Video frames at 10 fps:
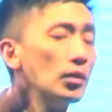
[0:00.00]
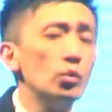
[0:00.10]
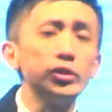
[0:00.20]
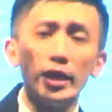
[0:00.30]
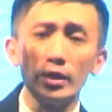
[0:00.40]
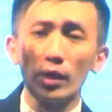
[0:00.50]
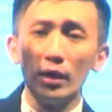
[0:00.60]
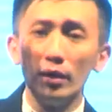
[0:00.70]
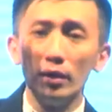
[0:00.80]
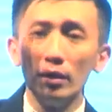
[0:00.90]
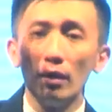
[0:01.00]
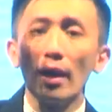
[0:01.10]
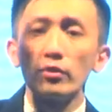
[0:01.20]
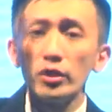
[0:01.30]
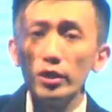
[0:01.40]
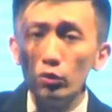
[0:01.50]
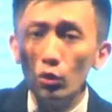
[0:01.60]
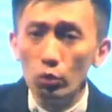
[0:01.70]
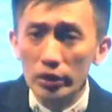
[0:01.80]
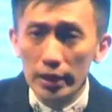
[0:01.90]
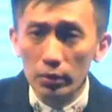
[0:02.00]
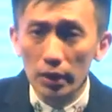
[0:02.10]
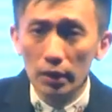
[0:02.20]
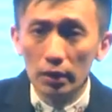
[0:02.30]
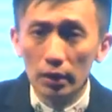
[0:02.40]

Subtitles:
Who says one? Actually, you know who says one?